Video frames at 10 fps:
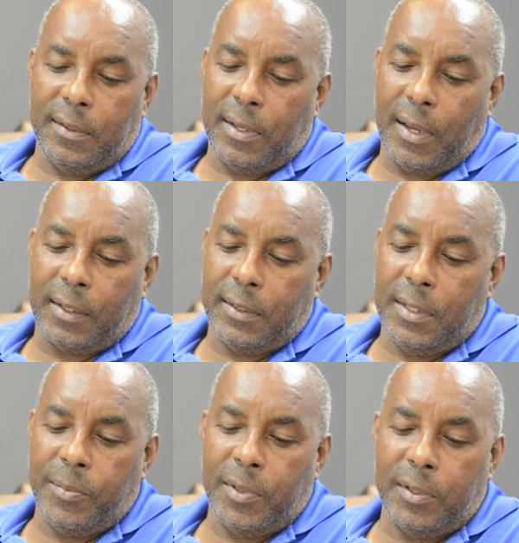
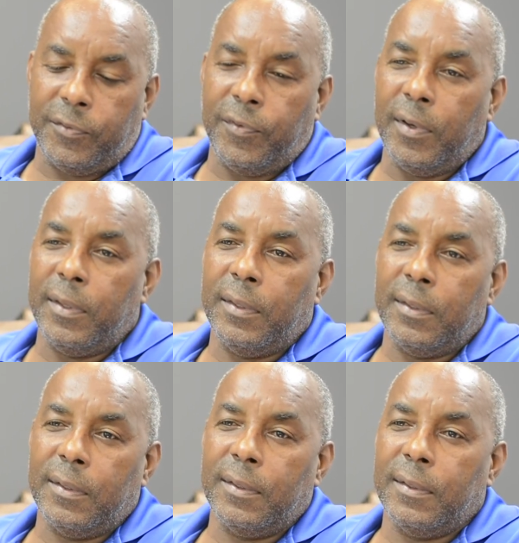academia is fine.
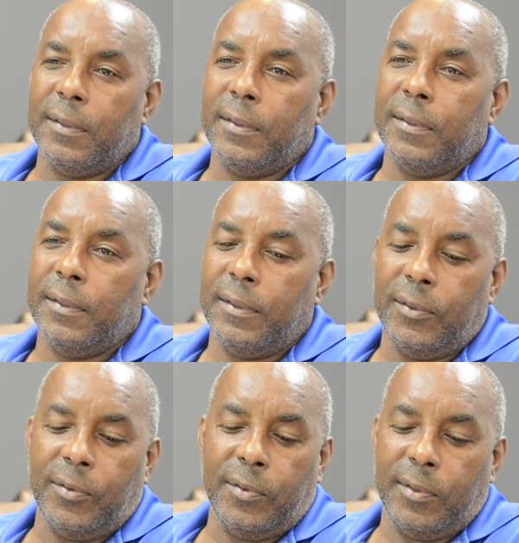
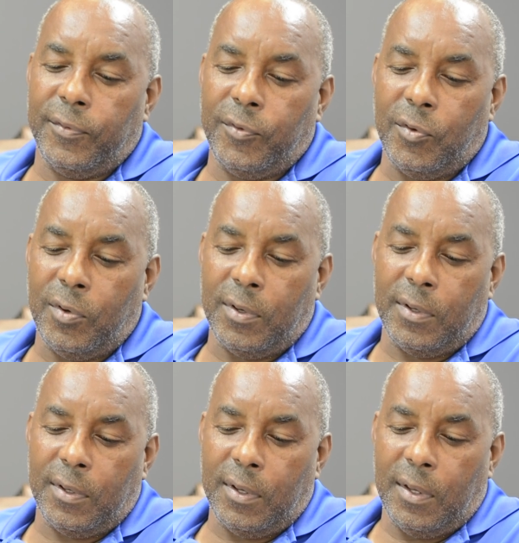You know, if you're
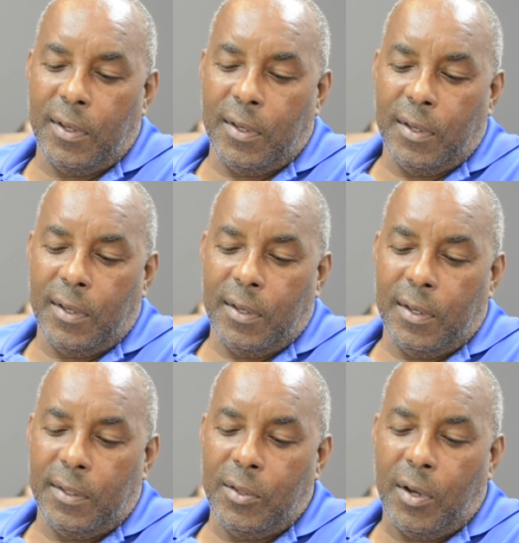
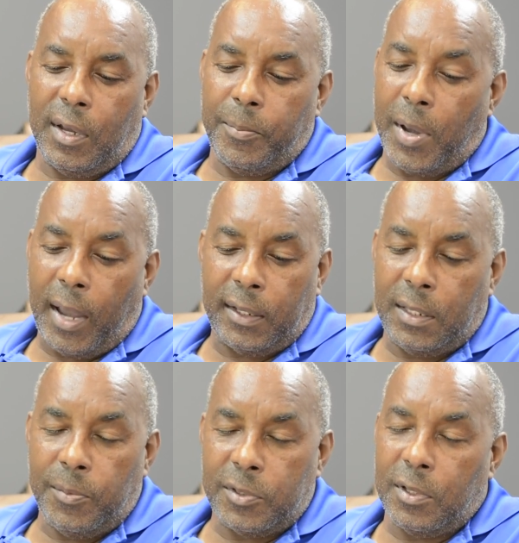not, but
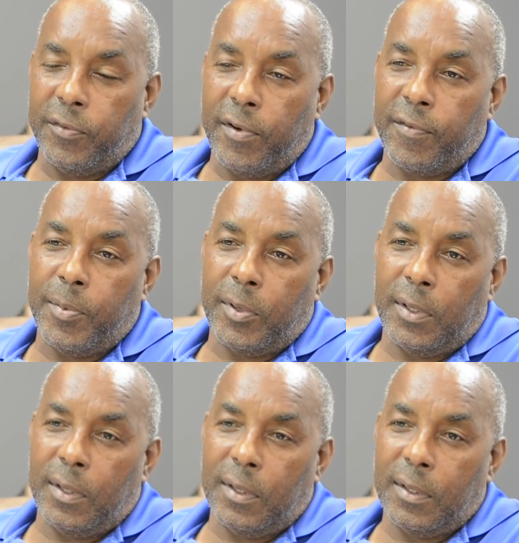academia is not for
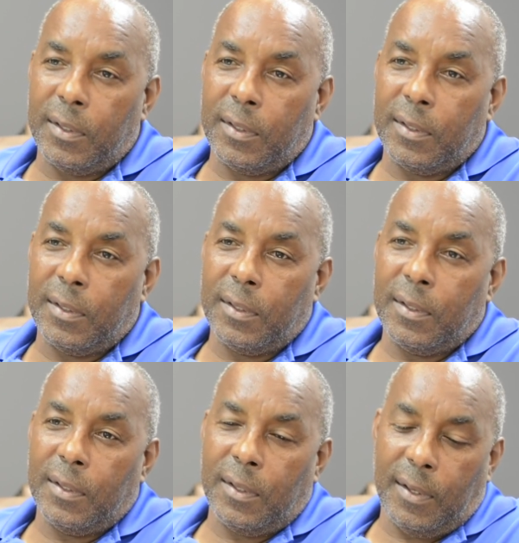everybody.
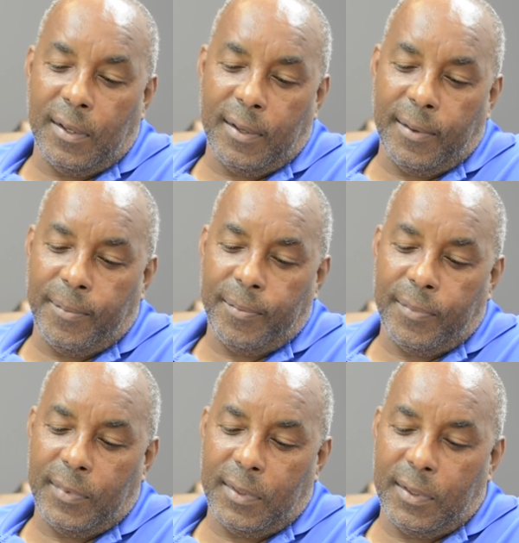Um,
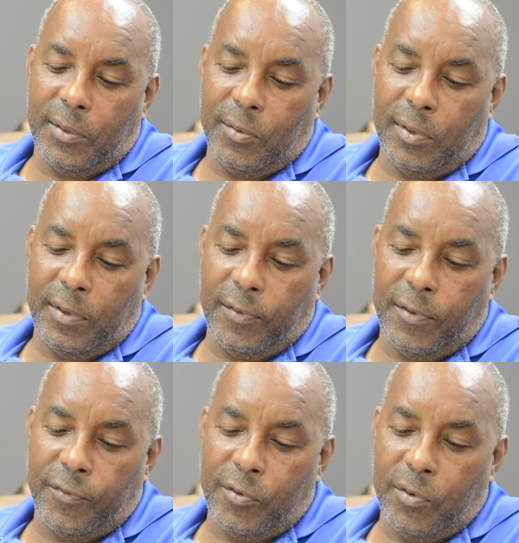you know, if,
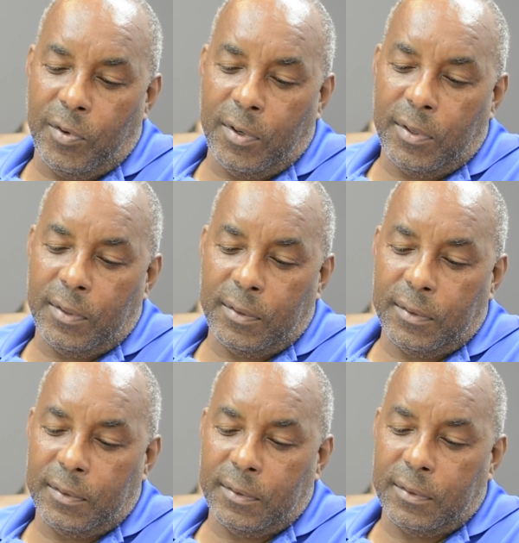if your
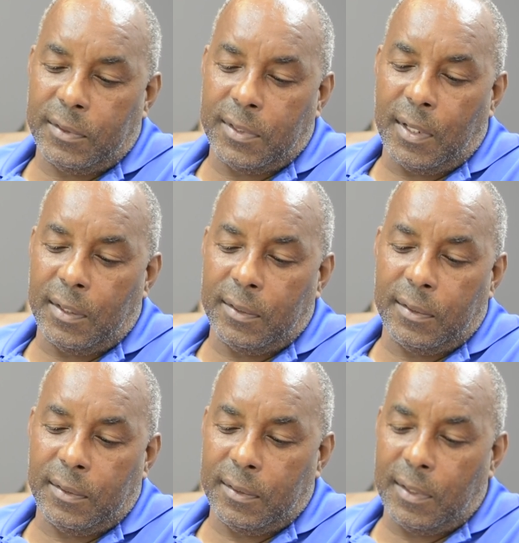
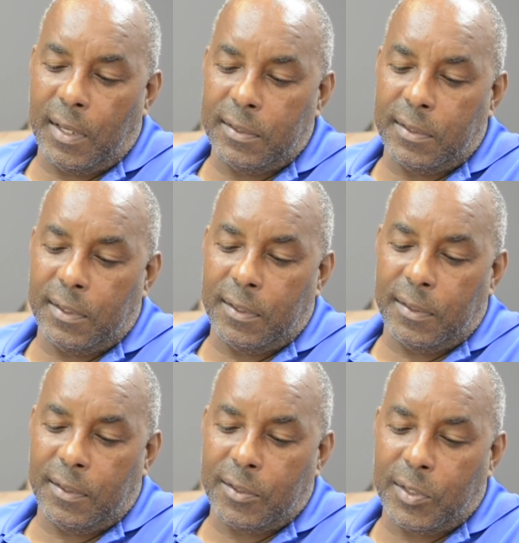son has
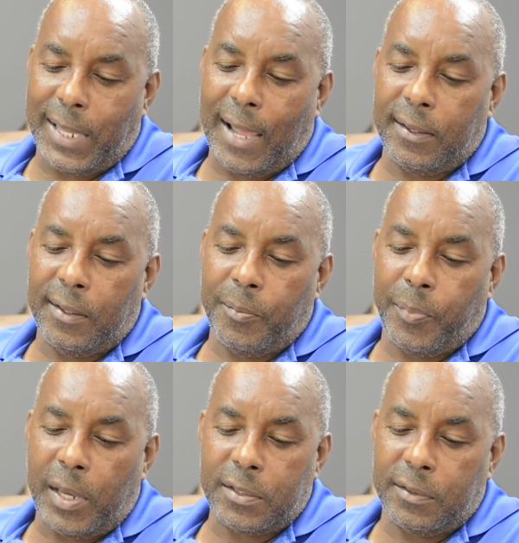the this talent and
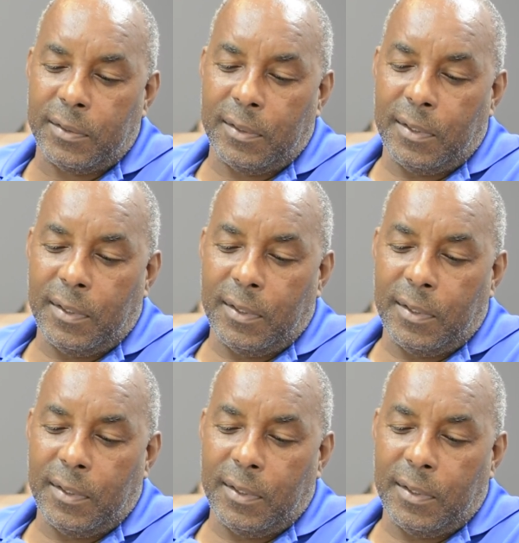passion